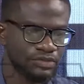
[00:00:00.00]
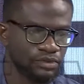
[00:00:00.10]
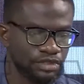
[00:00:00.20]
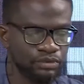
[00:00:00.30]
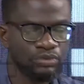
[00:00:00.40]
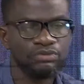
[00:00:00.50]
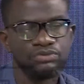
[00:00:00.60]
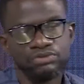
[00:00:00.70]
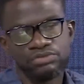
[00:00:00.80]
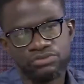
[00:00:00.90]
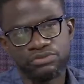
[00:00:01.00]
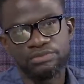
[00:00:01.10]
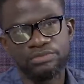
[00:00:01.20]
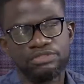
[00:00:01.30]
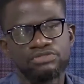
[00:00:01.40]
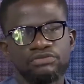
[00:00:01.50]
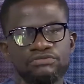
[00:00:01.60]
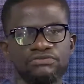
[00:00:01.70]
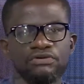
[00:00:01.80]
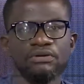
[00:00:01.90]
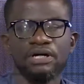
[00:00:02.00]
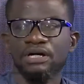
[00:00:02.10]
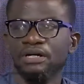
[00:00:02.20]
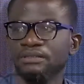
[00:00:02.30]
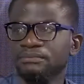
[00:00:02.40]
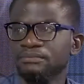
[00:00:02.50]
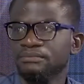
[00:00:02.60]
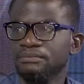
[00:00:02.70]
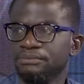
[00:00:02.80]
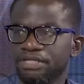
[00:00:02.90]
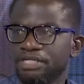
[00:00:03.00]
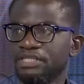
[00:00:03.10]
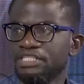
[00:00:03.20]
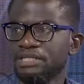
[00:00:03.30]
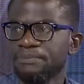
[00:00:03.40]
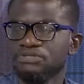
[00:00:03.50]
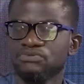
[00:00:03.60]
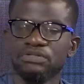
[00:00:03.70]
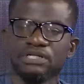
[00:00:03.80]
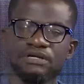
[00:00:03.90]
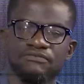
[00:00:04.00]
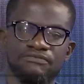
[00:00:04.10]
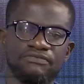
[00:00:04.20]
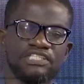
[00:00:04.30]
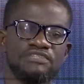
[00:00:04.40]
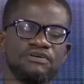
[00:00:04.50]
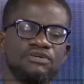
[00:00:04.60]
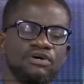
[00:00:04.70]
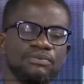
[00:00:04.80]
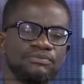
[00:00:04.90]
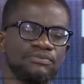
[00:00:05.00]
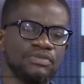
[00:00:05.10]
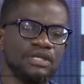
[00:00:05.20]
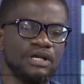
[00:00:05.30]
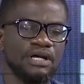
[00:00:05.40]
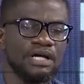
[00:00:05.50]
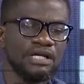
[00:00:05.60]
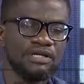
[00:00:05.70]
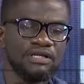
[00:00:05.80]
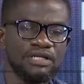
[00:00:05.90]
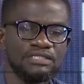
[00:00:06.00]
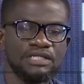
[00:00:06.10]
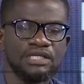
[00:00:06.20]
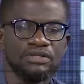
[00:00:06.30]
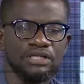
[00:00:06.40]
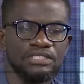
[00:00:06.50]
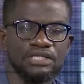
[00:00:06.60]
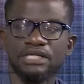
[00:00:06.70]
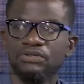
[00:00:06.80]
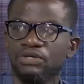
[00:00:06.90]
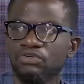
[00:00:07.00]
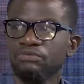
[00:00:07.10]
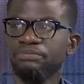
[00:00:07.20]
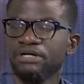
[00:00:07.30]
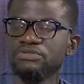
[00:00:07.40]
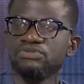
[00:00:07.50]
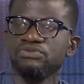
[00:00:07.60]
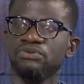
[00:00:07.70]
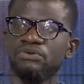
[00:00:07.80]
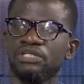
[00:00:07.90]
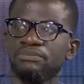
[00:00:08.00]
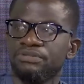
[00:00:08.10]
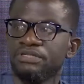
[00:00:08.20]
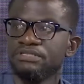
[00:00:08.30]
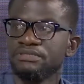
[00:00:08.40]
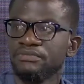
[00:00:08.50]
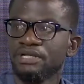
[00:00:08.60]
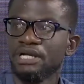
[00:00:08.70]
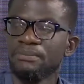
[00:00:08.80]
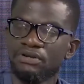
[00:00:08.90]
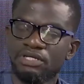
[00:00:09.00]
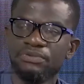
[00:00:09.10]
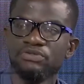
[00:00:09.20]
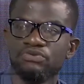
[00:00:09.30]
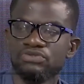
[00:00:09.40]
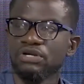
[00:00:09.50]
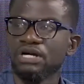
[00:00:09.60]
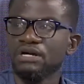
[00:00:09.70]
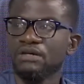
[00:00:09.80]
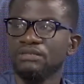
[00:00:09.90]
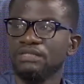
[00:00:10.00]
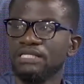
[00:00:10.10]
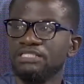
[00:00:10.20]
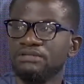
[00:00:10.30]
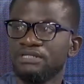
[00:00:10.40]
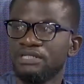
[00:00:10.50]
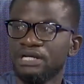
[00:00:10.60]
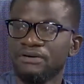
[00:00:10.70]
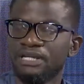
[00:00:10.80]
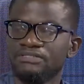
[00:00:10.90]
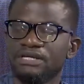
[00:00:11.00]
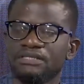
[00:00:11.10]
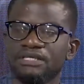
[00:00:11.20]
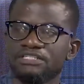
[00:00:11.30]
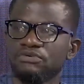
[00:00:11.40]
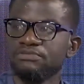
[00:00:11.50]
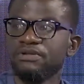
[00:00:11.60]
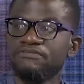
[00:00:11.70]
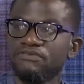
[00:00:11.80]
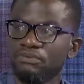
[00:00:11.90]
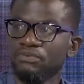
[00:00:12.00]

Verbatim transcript: a good one kudos to the ministry for uh, bringing this uh, particular festival up let's take a, let's take a look back to olympics uh, Paralympics. We saw our Nigerian, the, our Nigerian athletes always perform